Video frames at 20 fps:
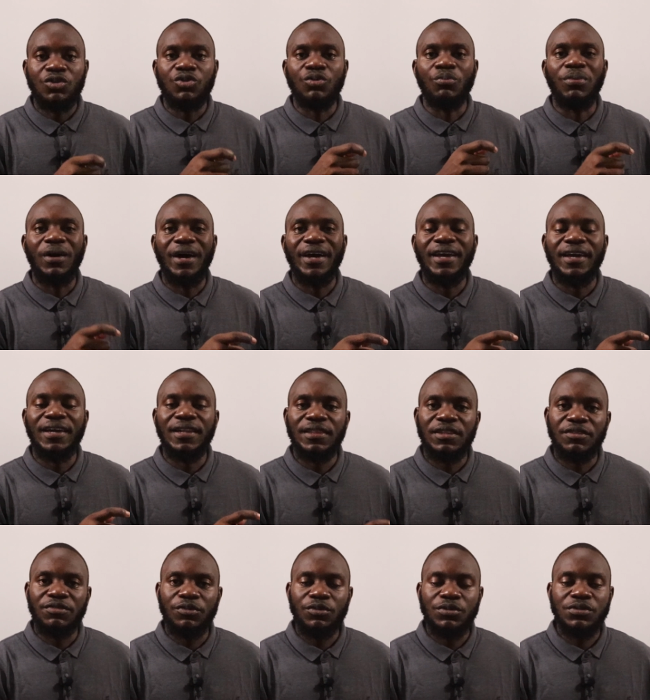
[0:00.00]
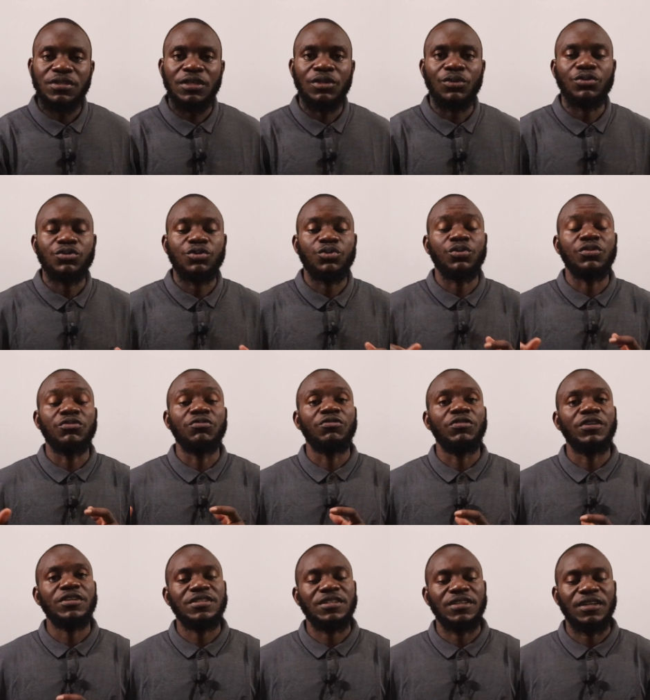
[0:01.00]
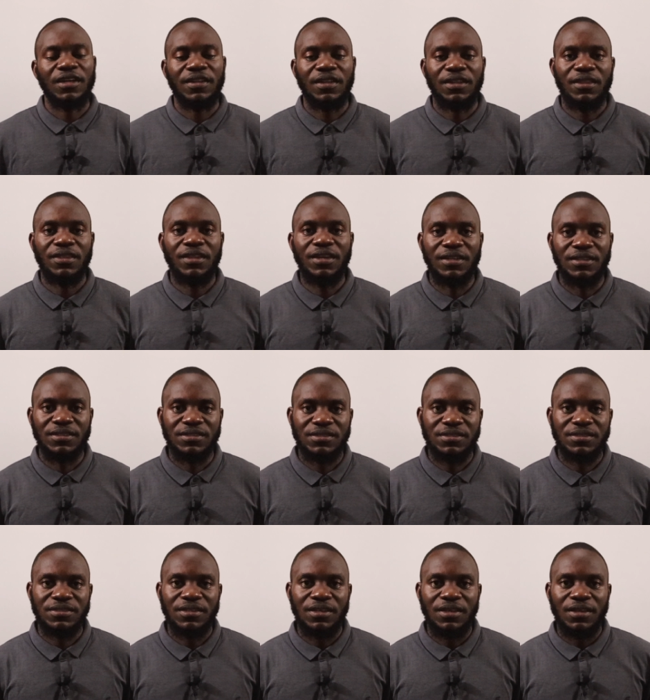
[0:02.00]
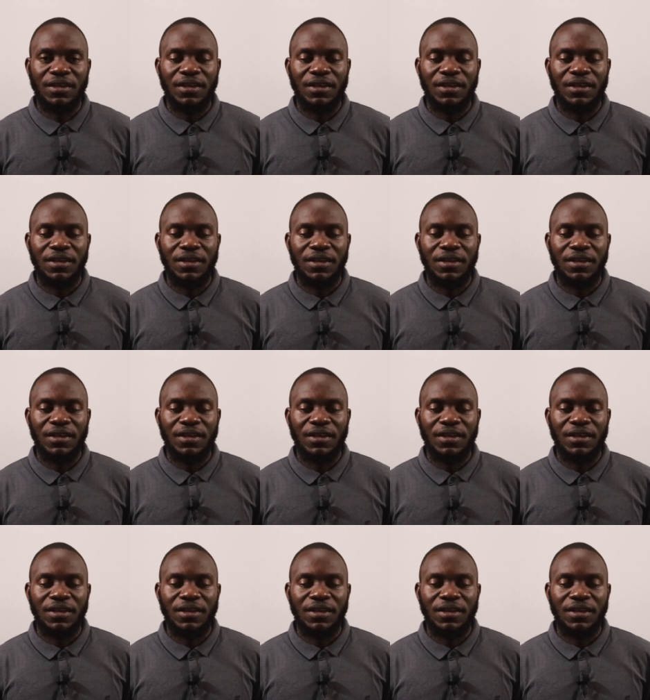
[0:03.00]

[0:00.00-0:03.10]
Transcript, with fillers: to buy healthy foods and also to invest in other things.